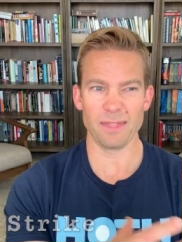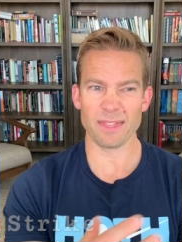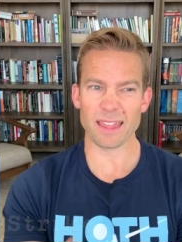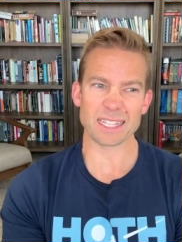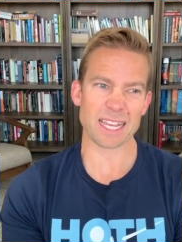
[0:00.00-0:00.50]

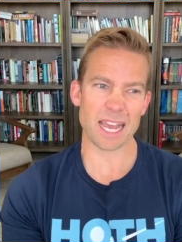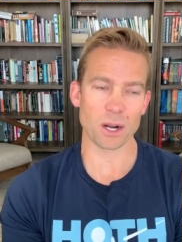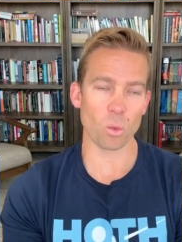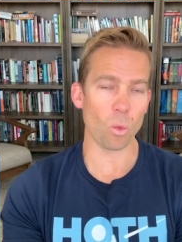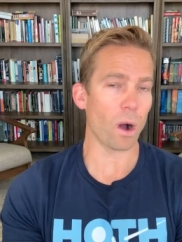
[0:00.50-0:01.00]
that's kind
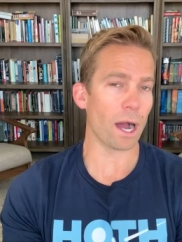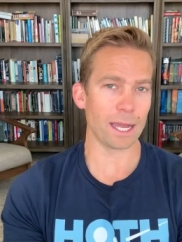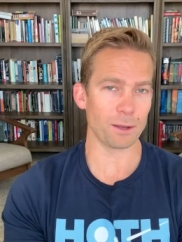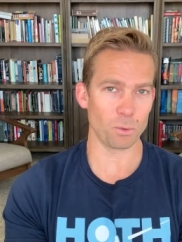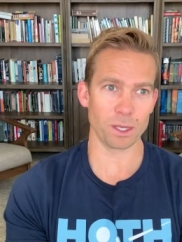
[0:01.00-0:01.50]
of why
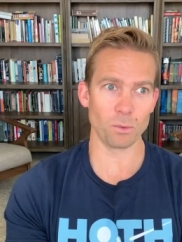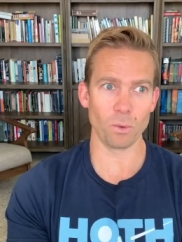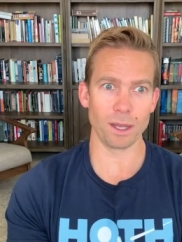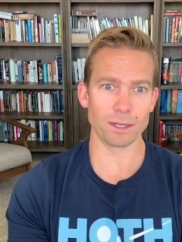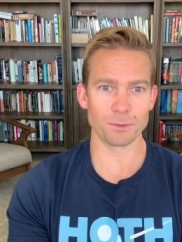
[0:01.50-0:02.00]
we
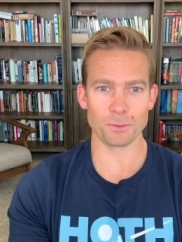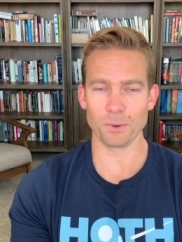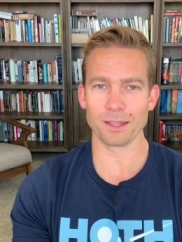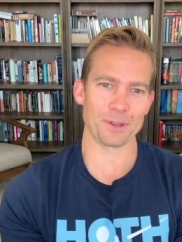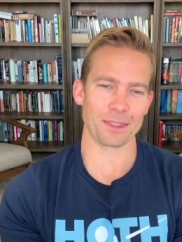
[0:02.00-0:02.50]
went
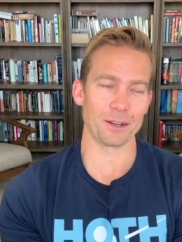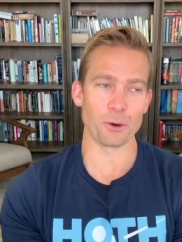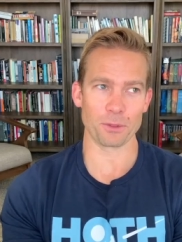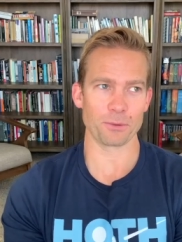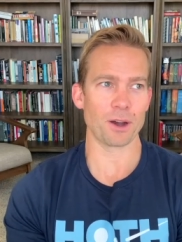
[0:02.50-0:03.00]
with an
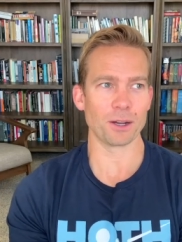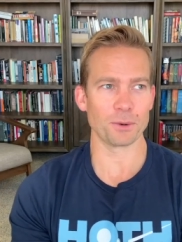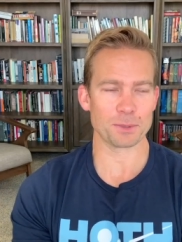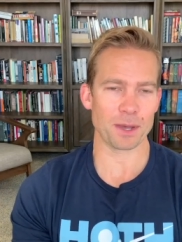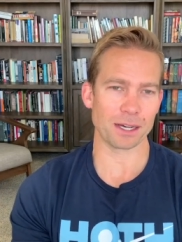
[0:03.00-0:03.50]
Oath of
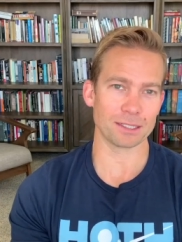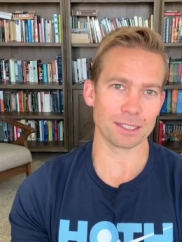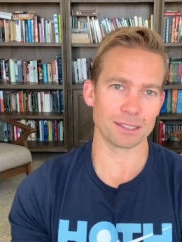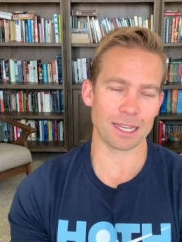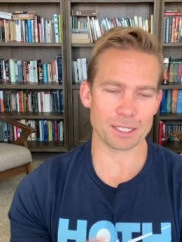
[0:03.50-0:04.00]
Conquest
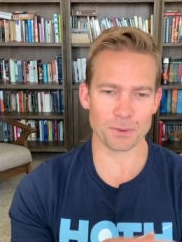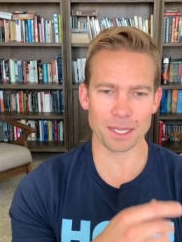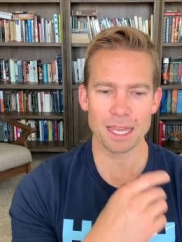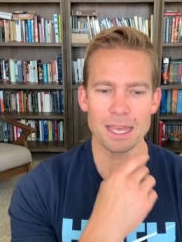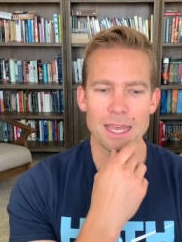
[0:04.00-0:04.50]
Paladin last week.
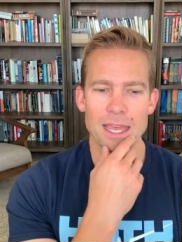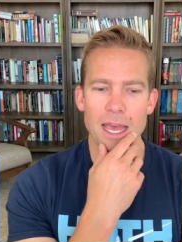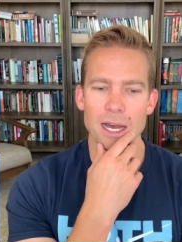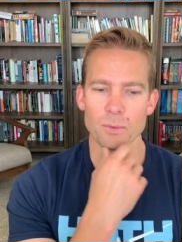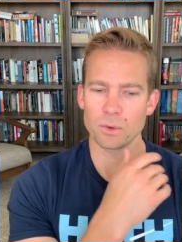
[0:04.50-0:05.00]

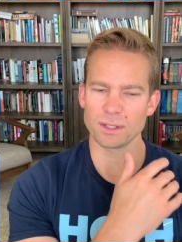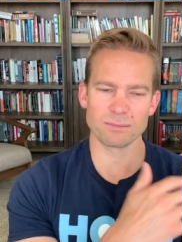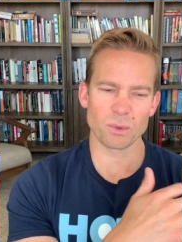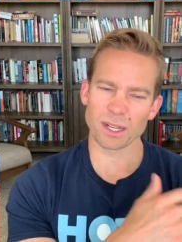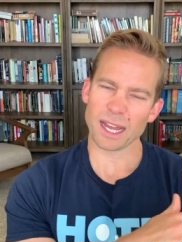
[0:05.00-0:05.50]

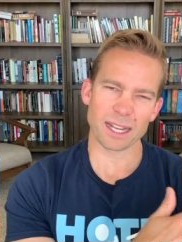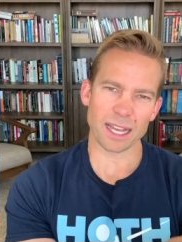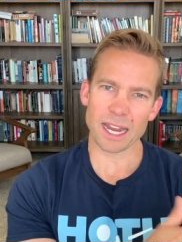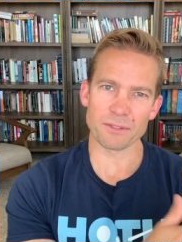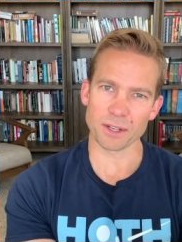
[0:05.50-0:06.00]
We're
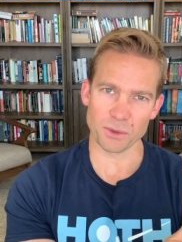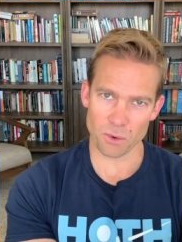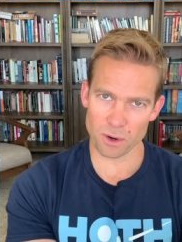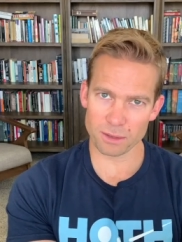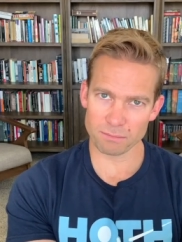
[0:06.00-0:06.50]
kind of
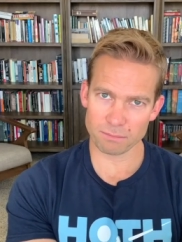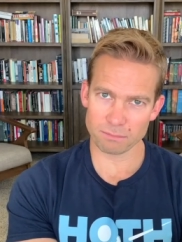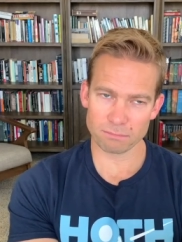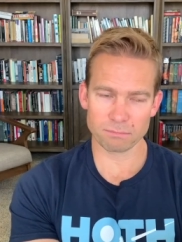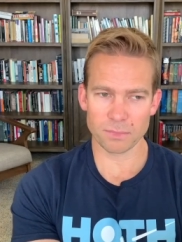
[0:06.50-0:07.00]
ignore it
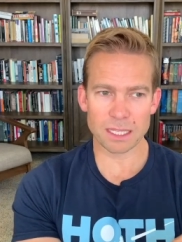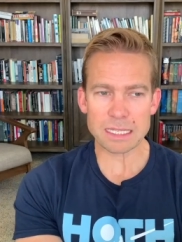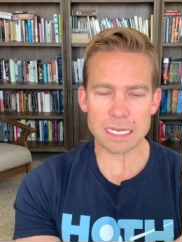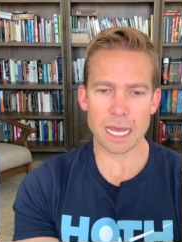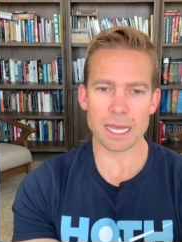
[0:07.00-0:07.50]
this
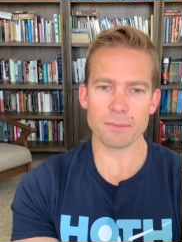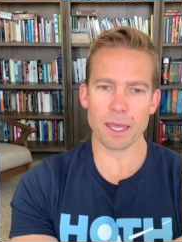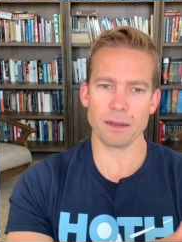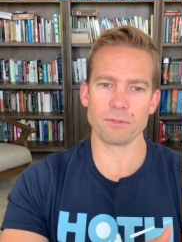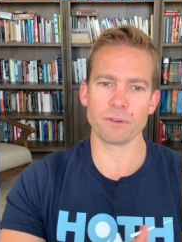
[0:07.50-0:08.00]
time
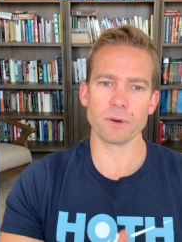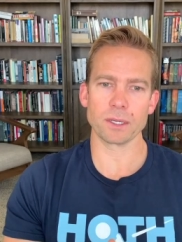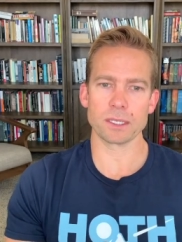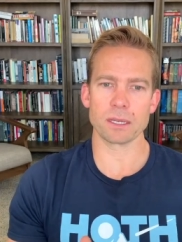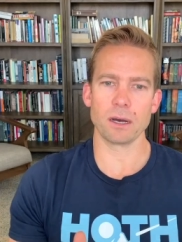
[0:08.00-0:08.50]
and
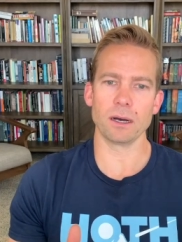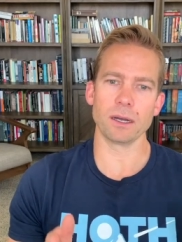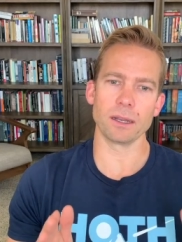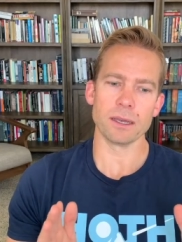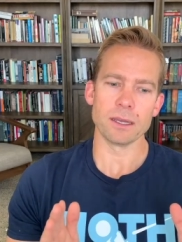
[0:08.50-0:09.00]
focus on